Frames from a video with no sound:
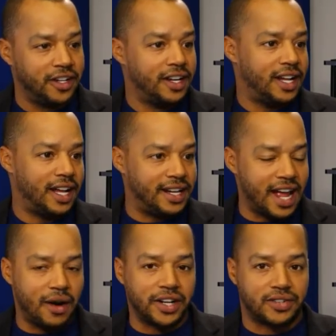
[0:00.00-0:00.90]
And
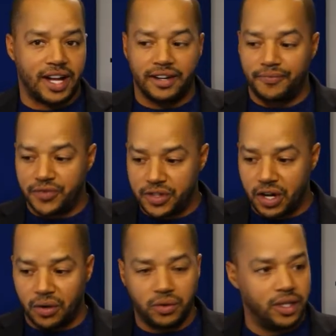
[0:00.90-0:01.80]
now I try to, you
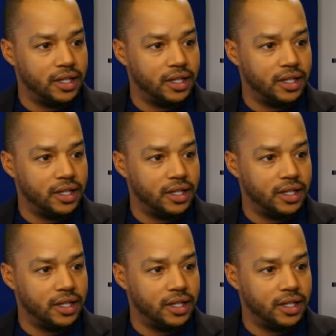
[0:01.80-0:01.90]
know,